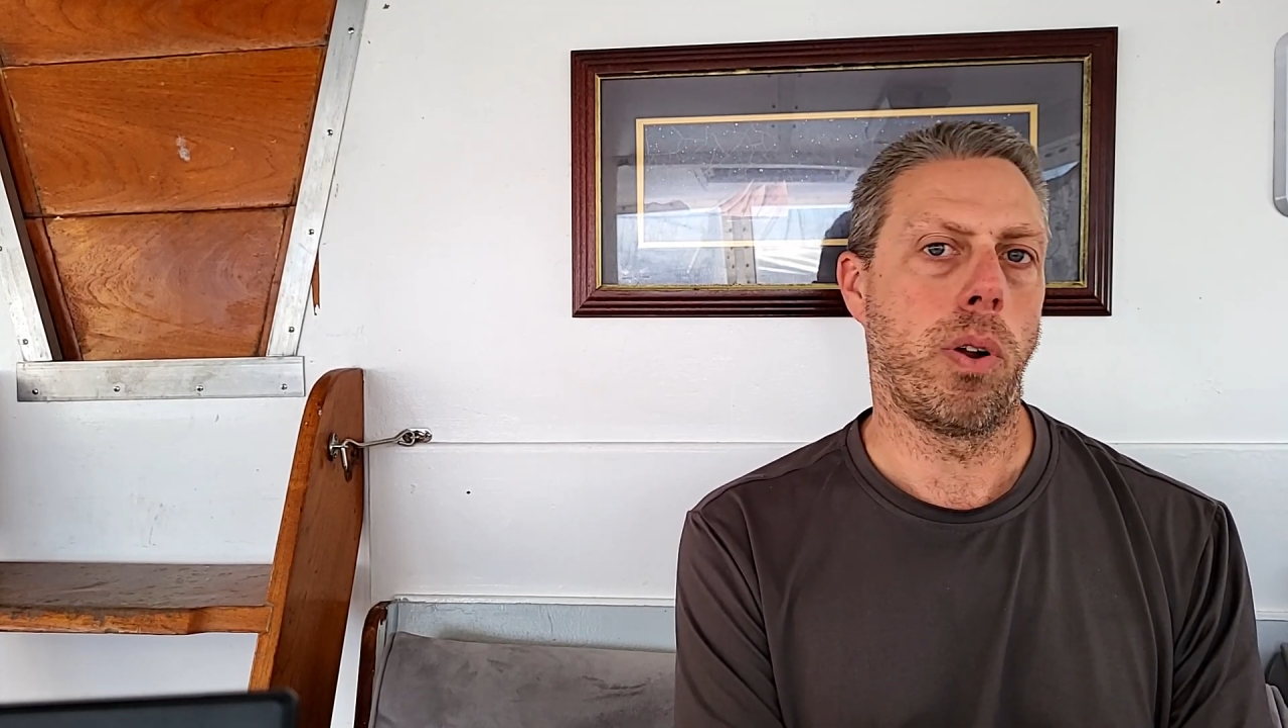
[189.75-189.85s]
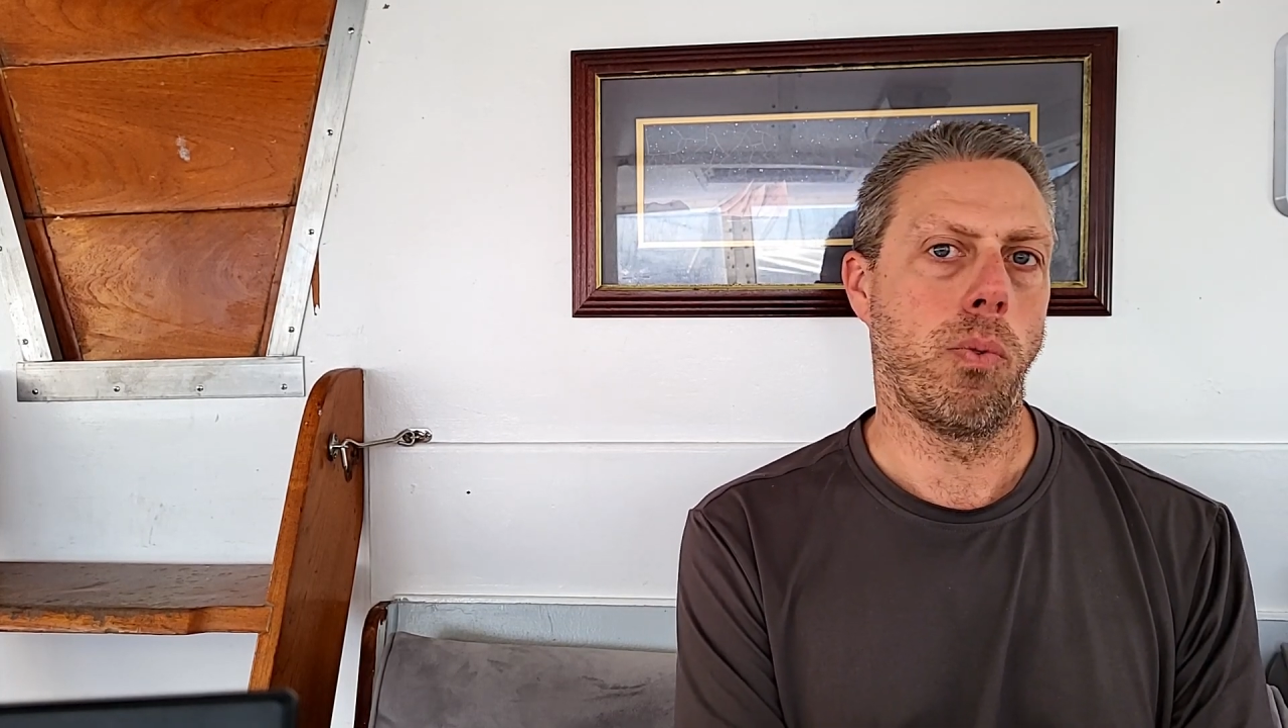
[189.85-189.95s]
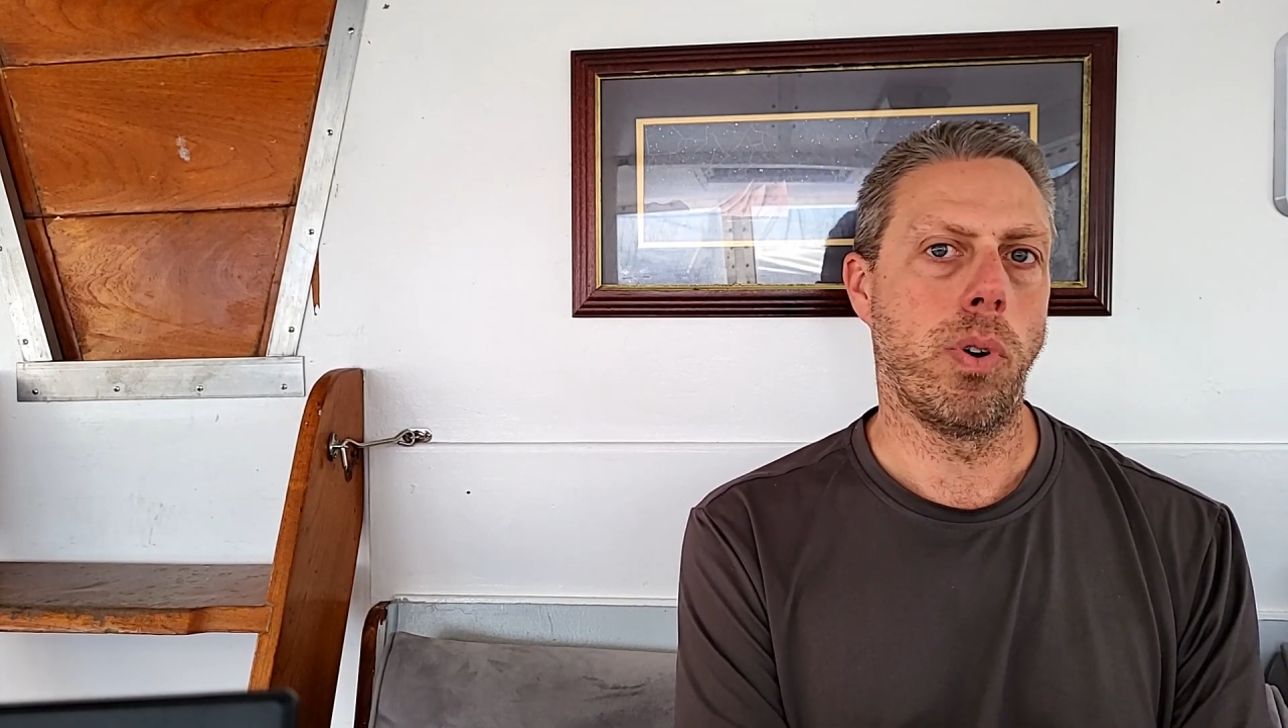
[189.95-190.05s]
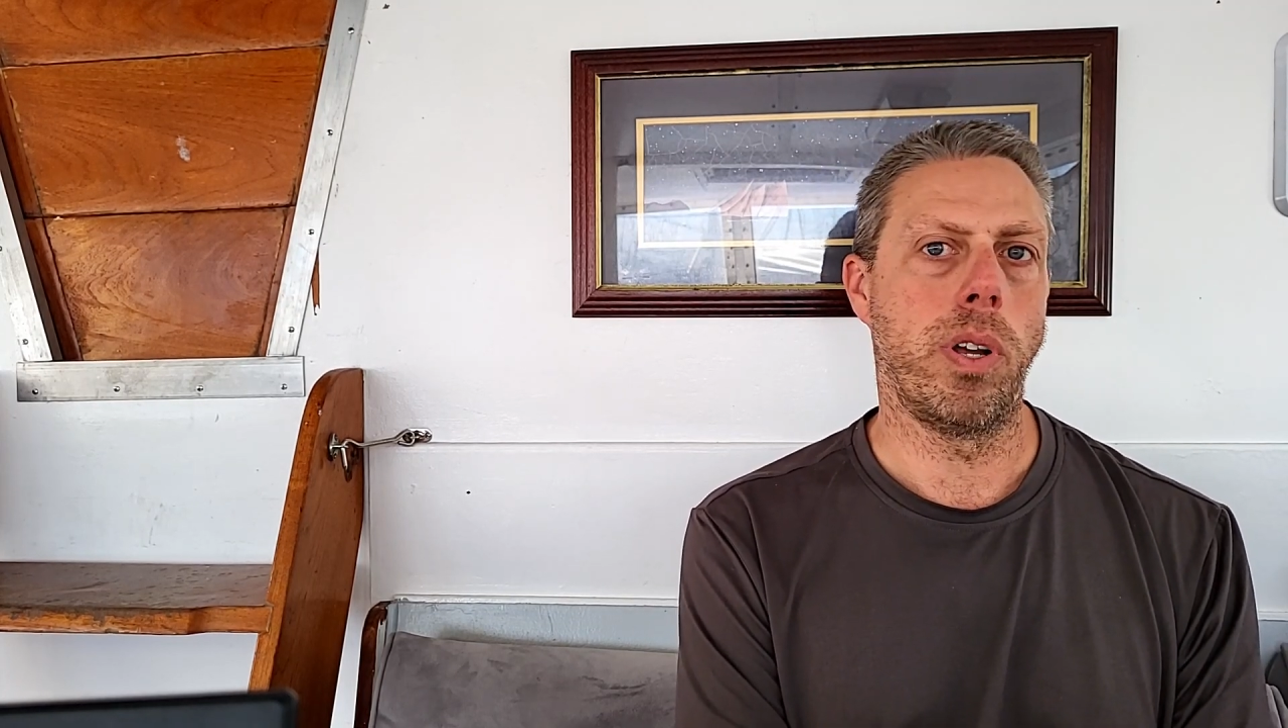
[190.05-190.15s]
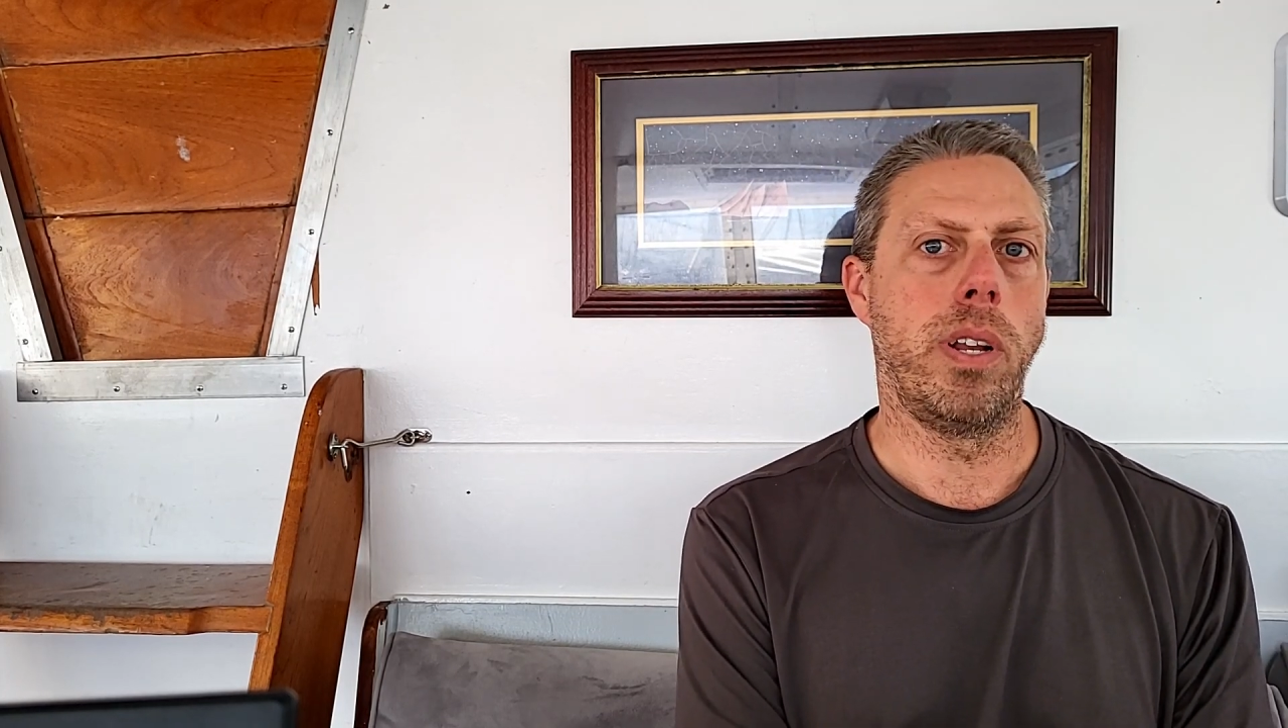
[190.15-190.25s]
it
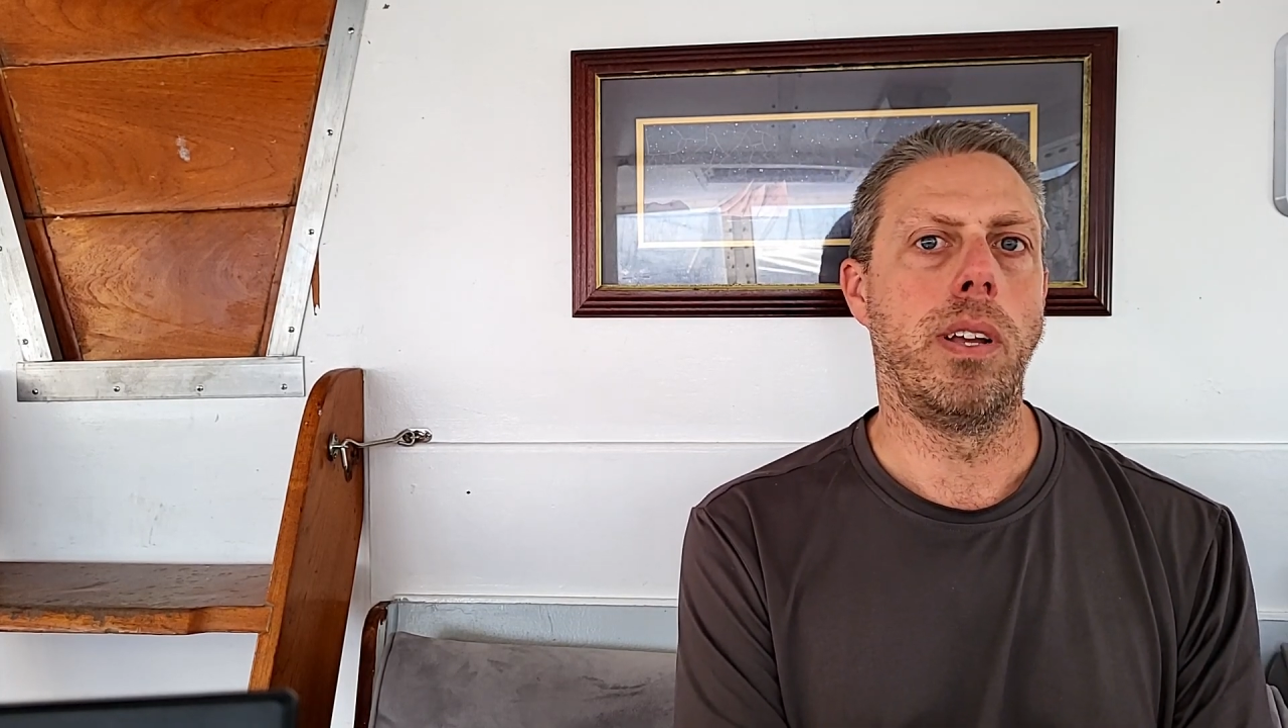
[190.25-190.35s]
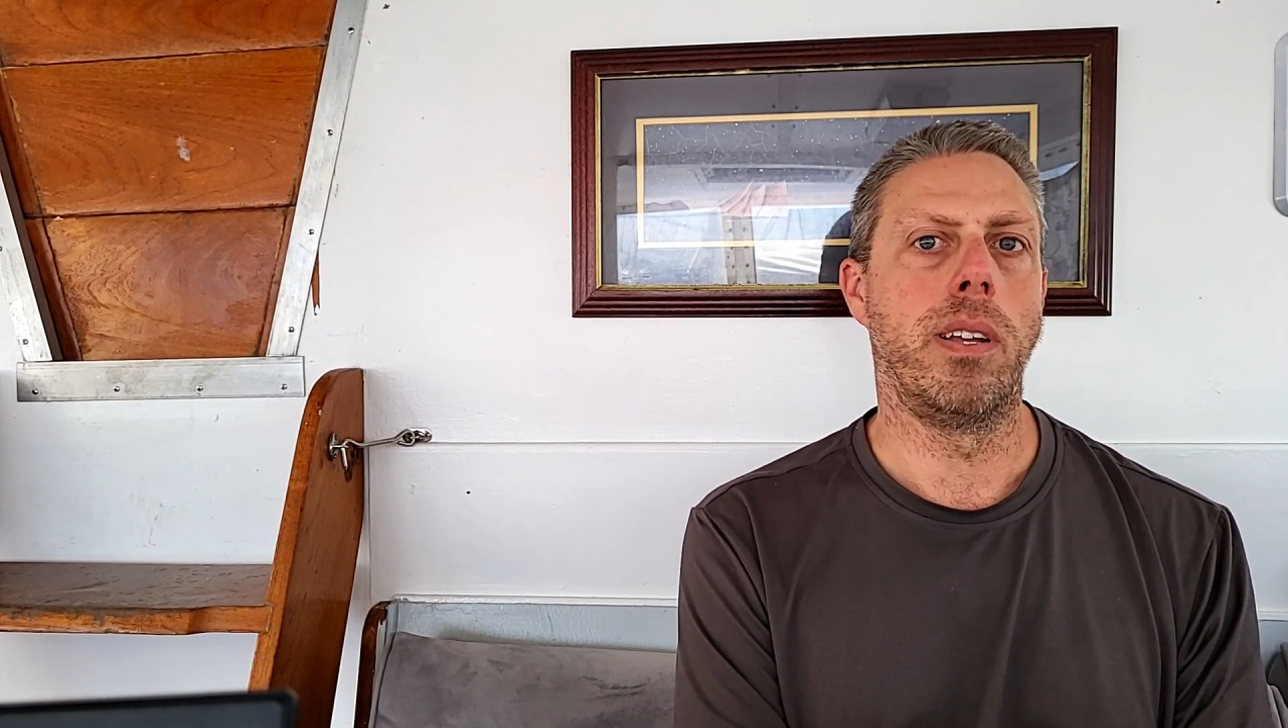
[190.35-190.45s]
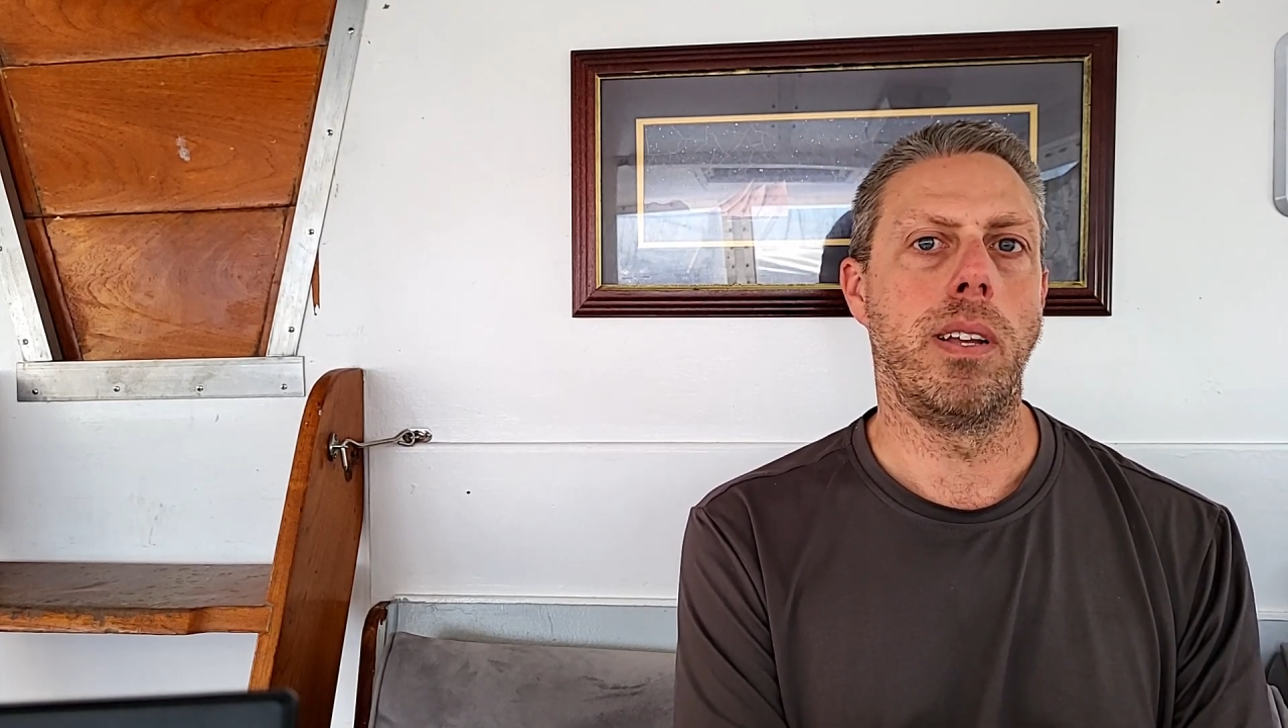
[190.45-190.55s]
would